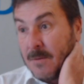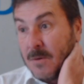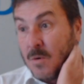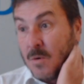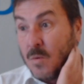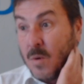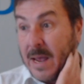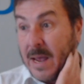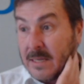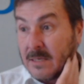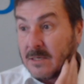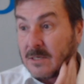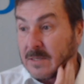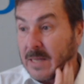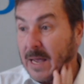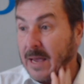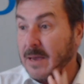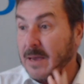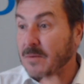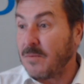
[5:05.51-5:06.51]

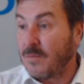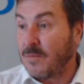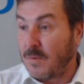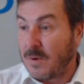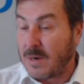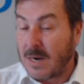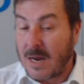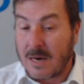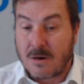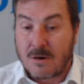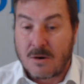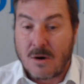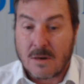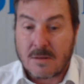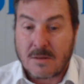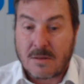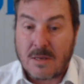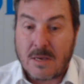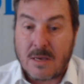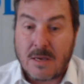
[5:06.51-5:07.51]
Wednesday, when I
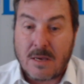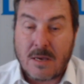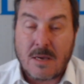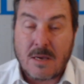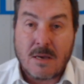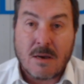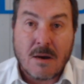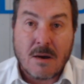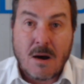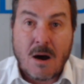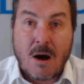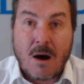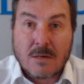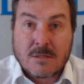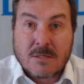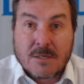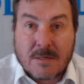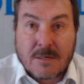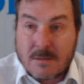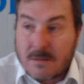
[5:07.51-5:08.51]
got the
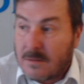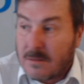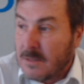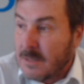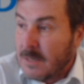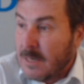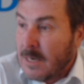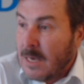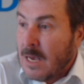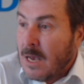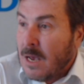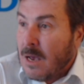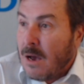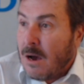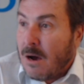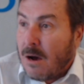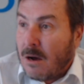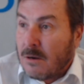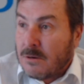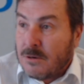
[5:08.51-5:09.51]
article
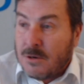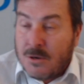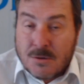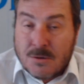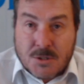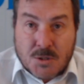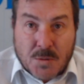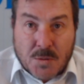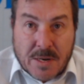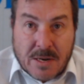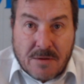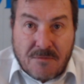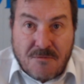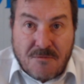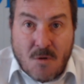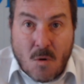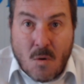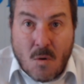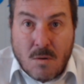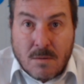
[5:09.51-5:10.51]
on News
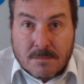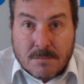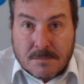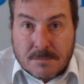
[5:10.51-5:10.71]
24,